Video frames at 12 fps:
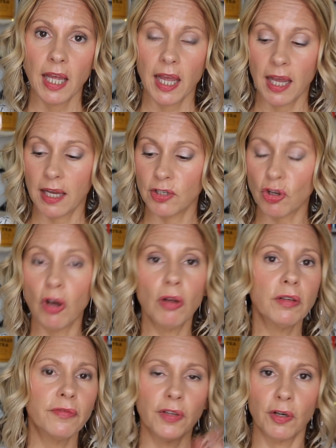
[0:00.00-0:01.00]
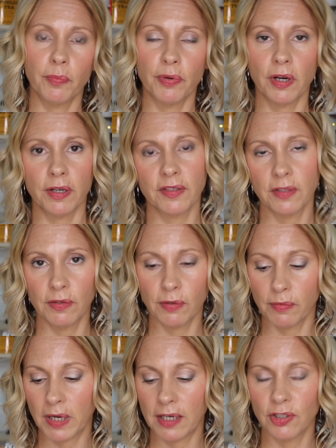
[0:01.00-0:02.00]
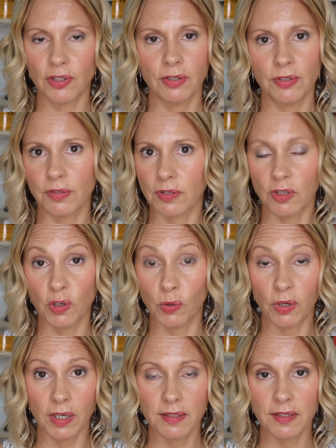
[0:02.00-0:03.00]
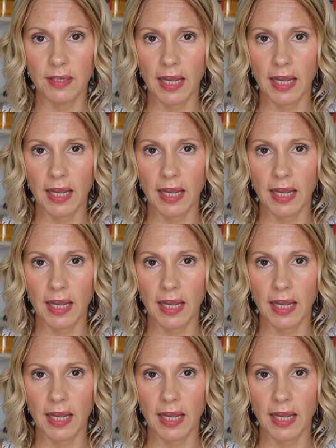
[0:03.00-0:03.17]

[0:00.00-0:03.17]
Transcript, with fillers: and all of their products in their range are just glorious